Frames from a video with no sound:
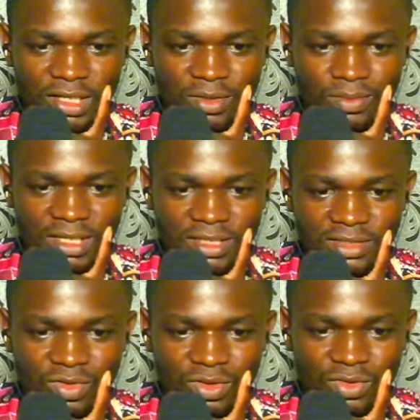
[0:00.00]
Opponent is not
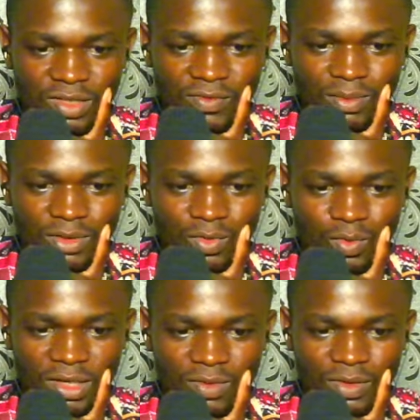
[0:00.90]
going to give up the
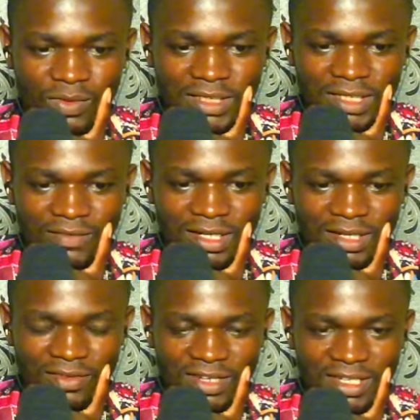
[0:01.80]
queen. What was I even
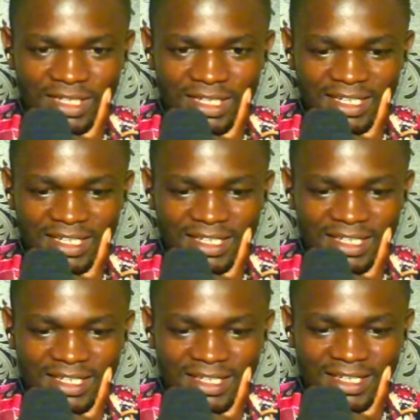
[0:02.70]
calculating?
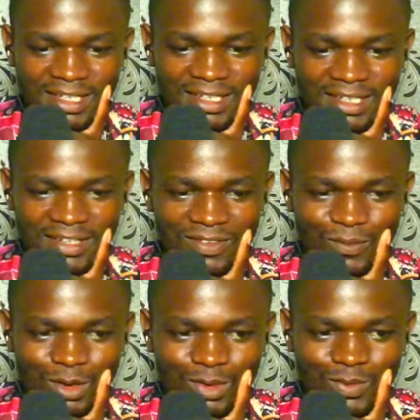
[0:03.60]

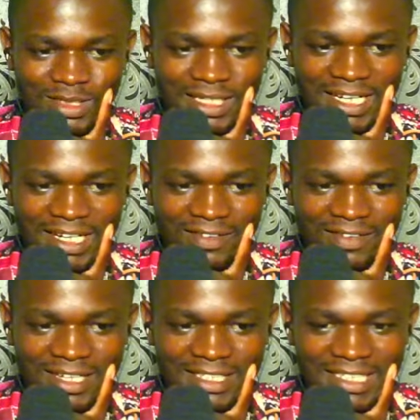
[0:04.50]
What was I
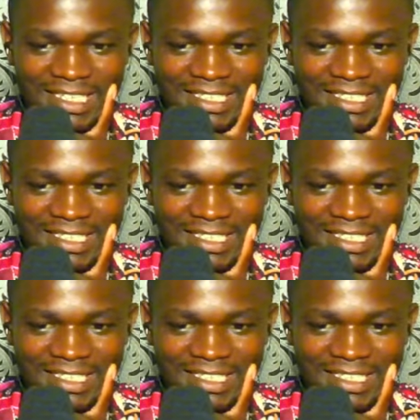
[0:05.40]
calculating?